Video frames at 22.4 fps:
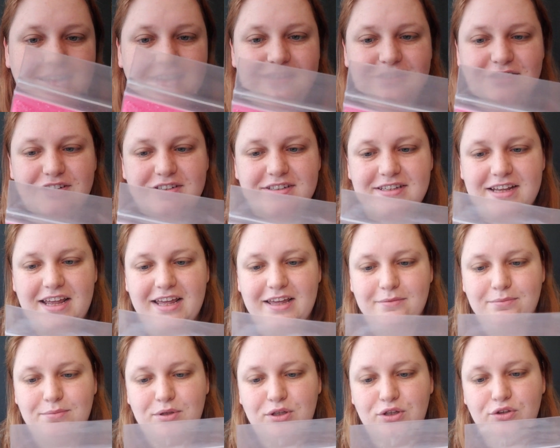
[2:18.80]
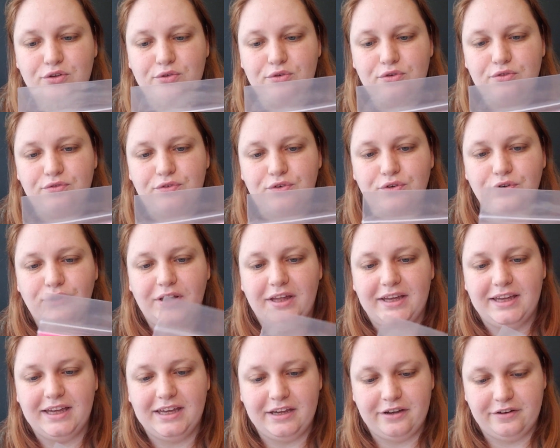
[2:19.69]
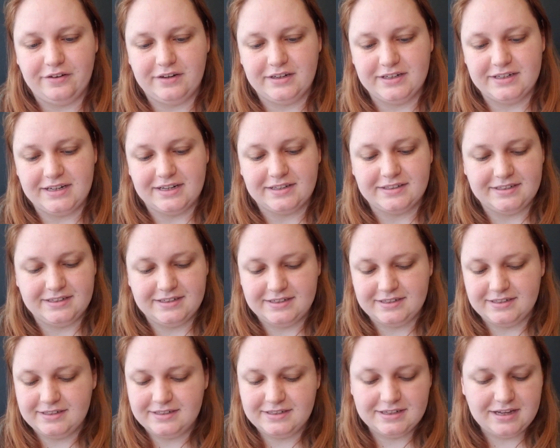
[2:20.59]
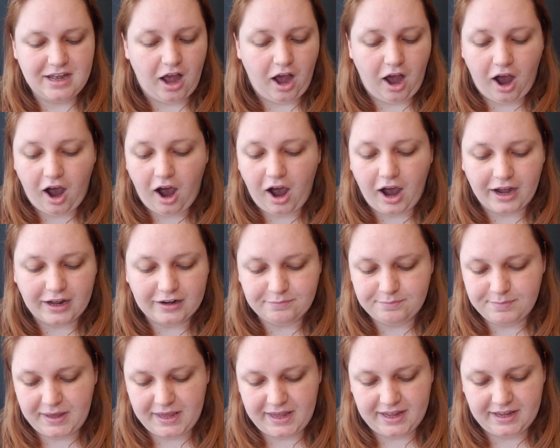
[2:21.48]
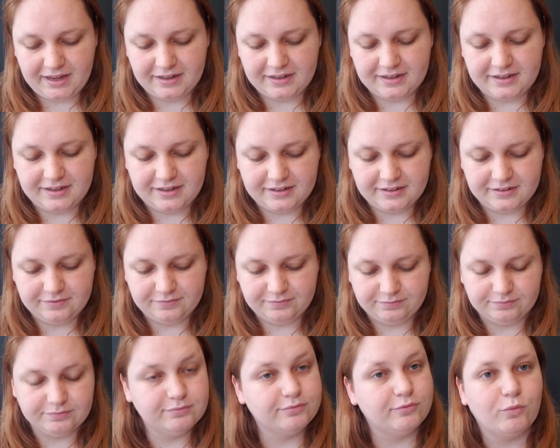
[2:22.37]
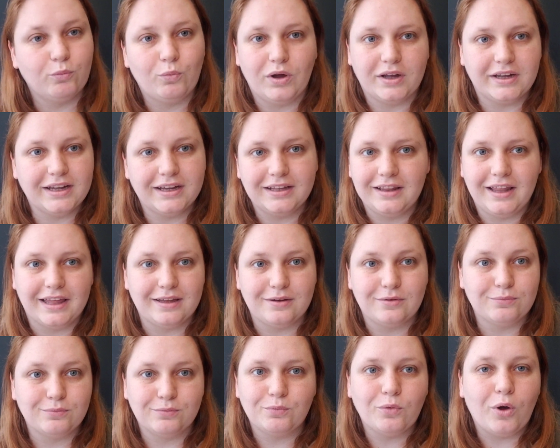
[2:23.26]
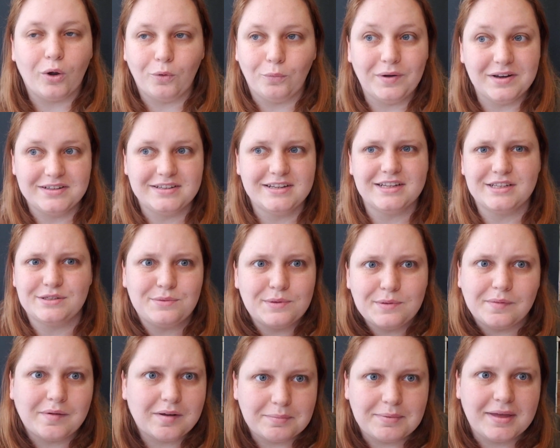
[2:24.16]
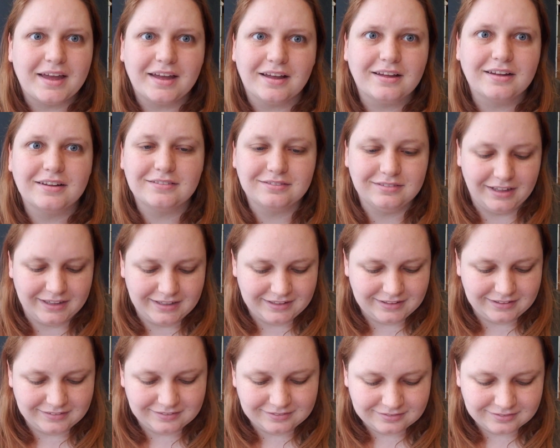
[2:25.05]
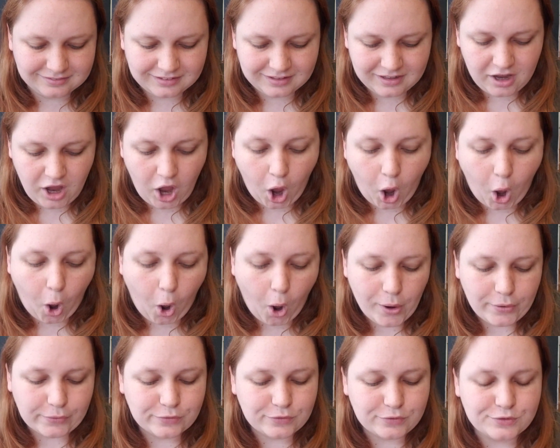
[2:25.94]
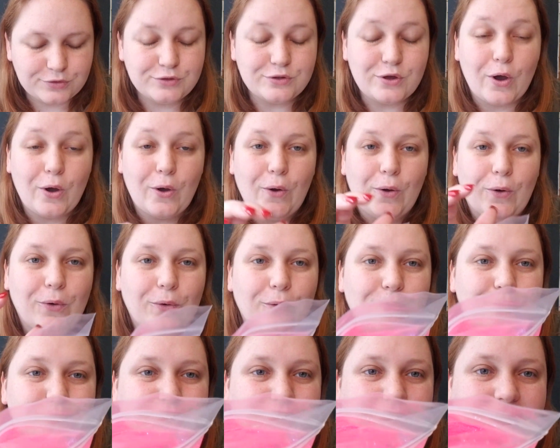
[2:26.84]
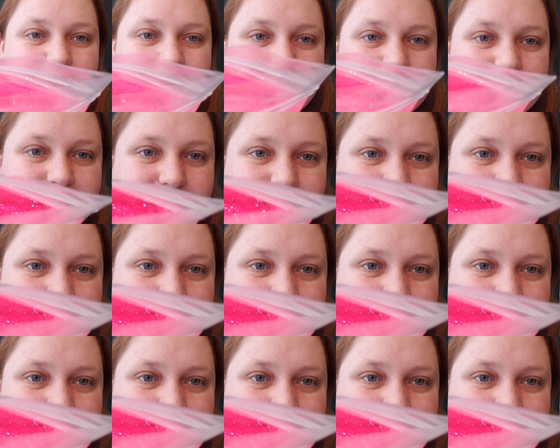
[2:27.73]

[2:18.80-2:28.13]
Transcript: is just a beautiful, like iridescent, hot pink. What, like on Wednesdays we wear pink. Like so pretty.